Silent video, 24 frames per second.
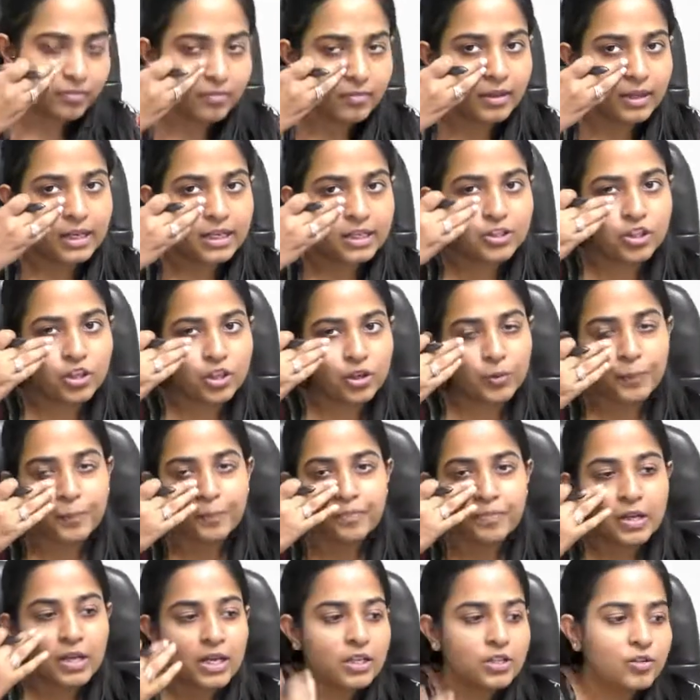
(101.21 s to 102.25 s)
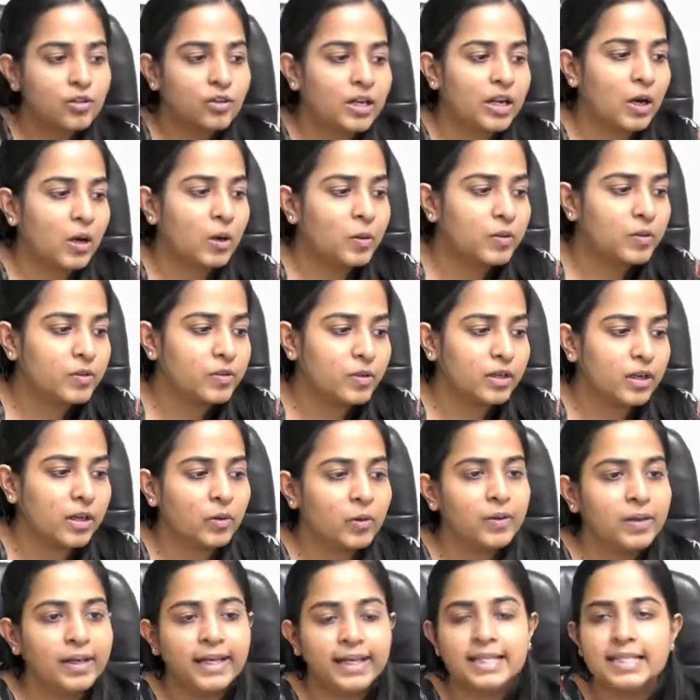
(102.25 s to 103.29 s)
Chalo. So now
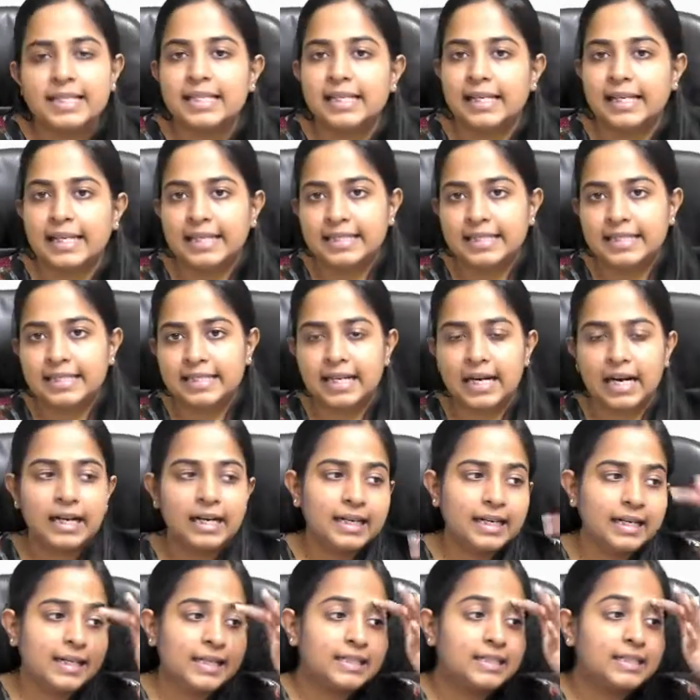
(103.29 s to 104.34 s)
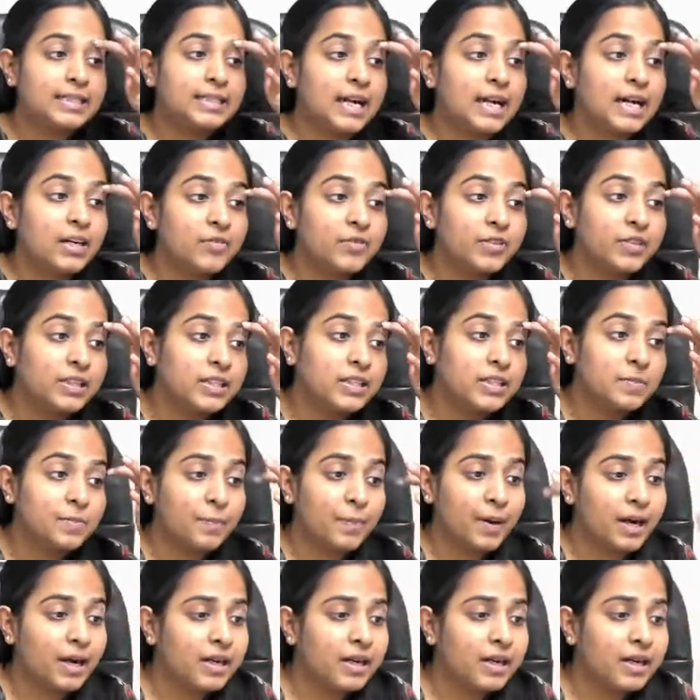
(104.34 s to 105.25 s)
let's start with this part.